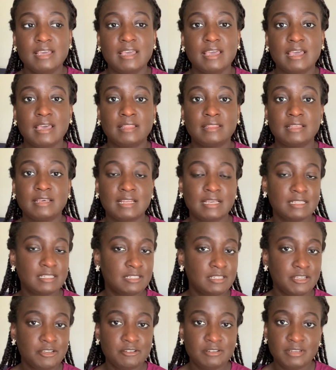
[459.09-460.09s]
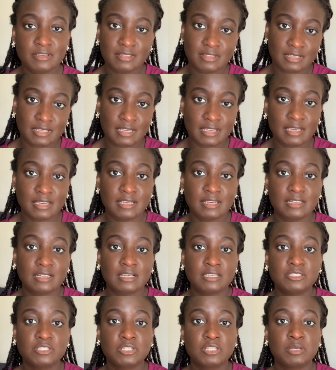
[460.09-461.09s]
and then I didn't hear anything again
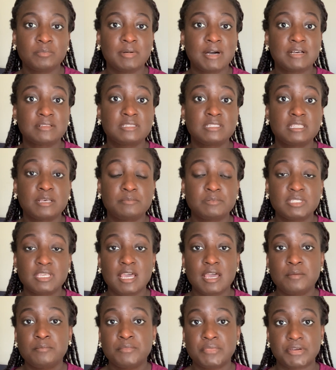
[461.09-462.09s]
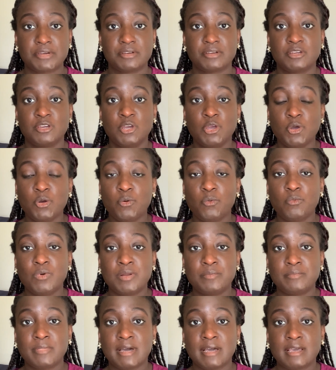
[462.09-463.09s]
until about September
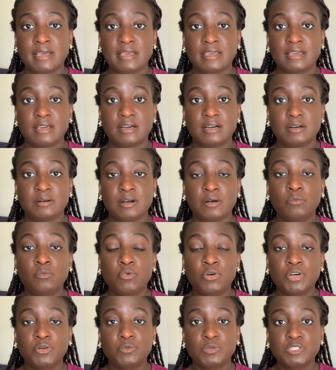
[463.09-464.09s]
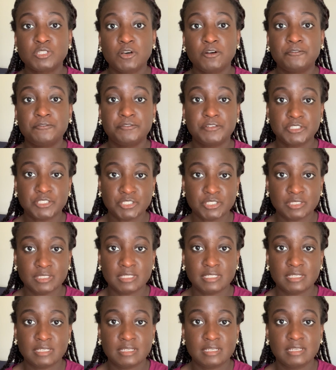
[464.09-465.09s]
when my award was
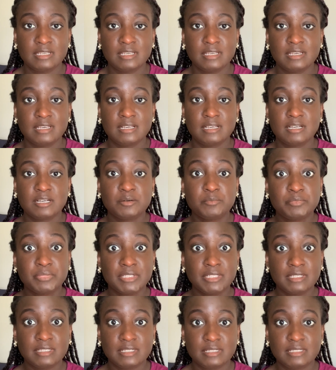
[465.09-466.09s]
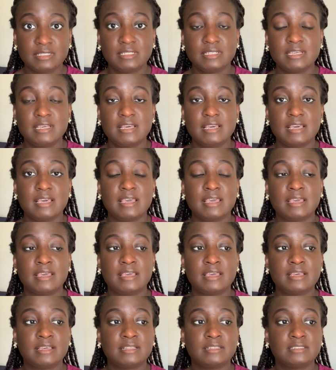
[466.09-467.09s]
officially completed,
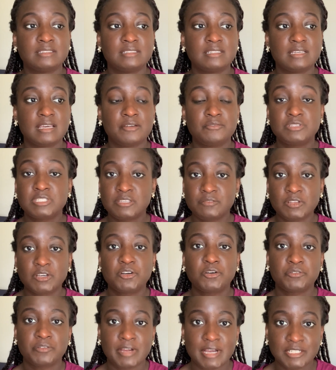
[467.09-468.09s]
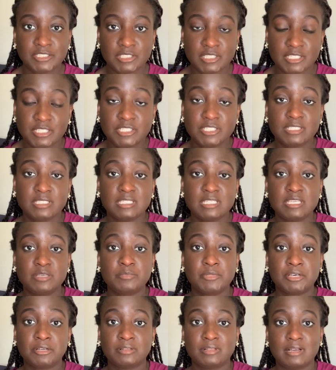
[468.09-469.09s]
and I received a congratulations
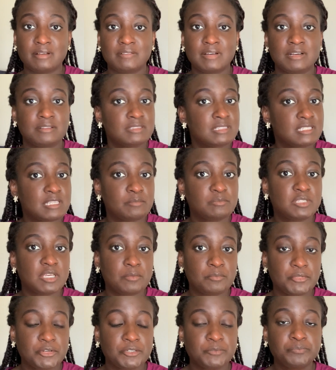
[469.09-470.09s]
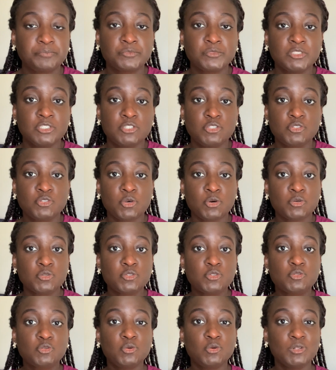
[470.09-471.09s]
email around September. So
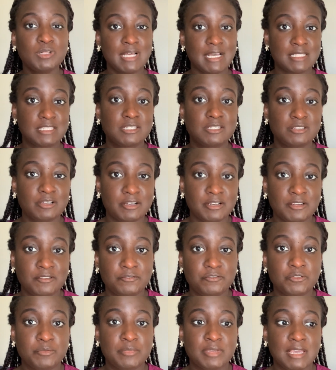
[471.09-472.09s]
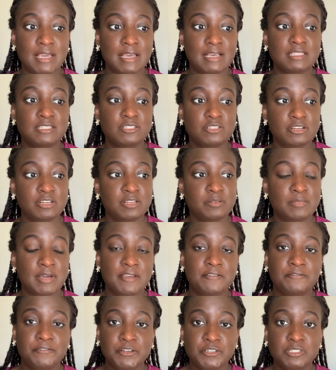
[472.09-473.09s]
school had started for me. I had started
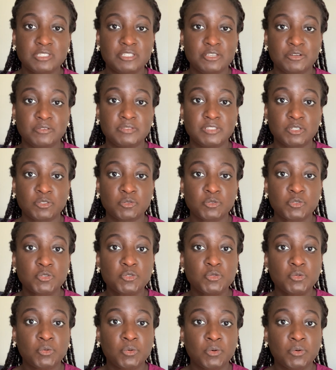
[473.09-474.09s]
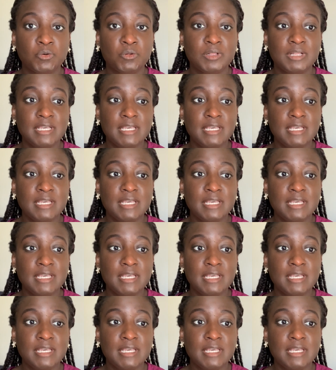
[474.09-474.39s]
my first year of dental school